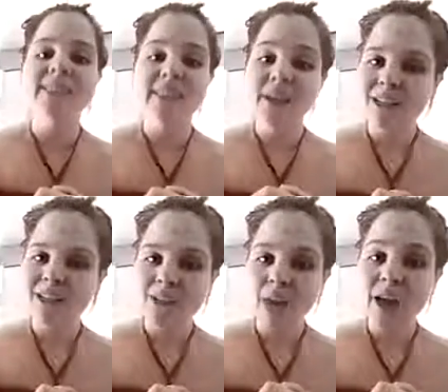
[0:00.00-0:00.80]
Team
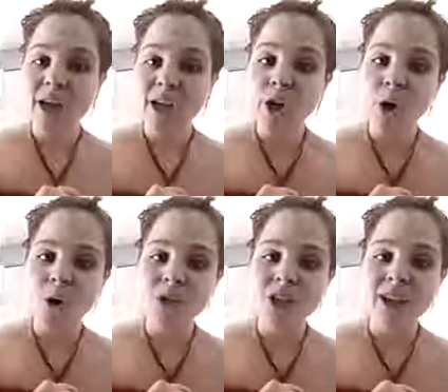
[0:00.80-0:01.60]
Beachbody
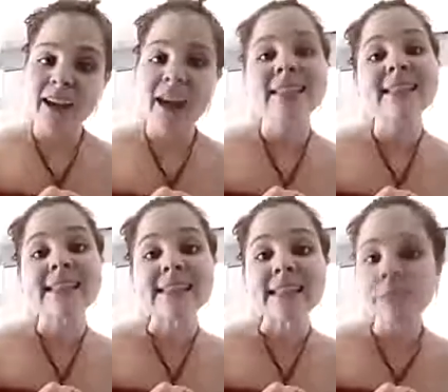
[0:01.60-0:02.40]

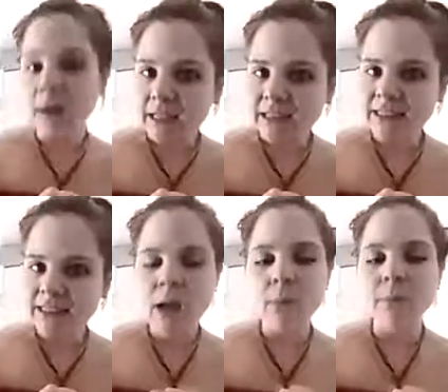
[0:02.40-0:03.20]
Coaching Debunked,